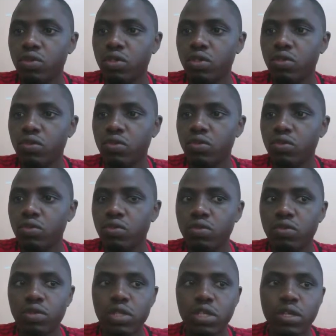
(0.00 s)

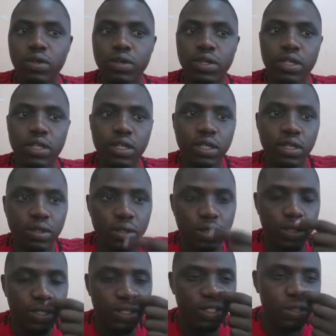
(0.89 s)
include our
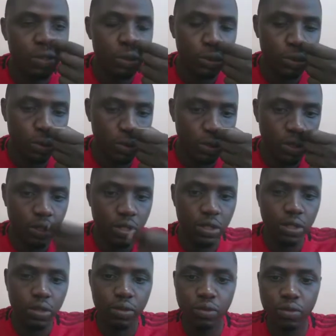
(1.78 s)
layout.
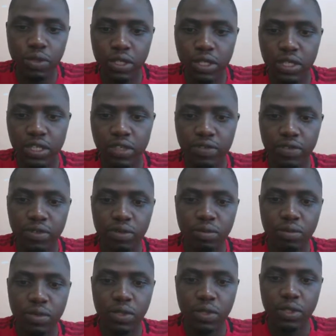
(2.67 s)
We need a view
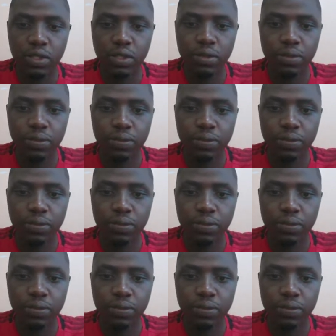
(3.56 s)
bar.